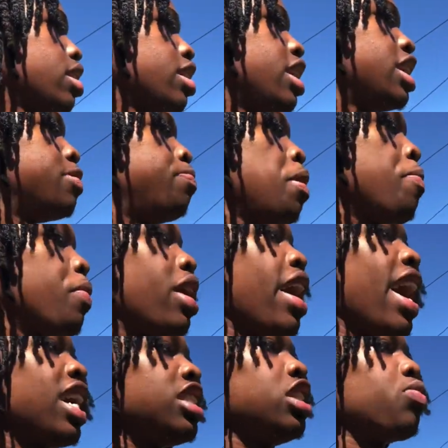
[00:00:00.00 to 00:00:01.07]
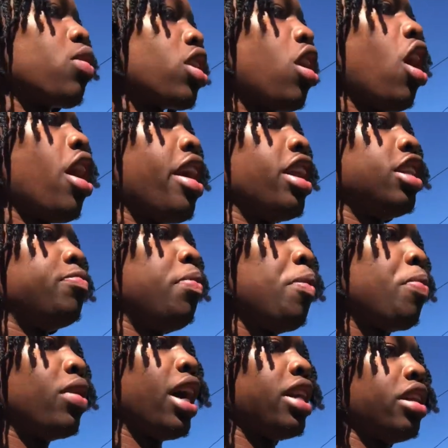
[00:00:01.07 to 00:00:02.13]
it's people that actually work hard, and it's
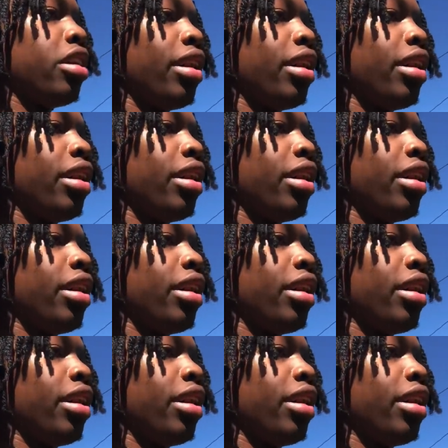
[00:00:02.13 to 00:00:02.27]
people like that.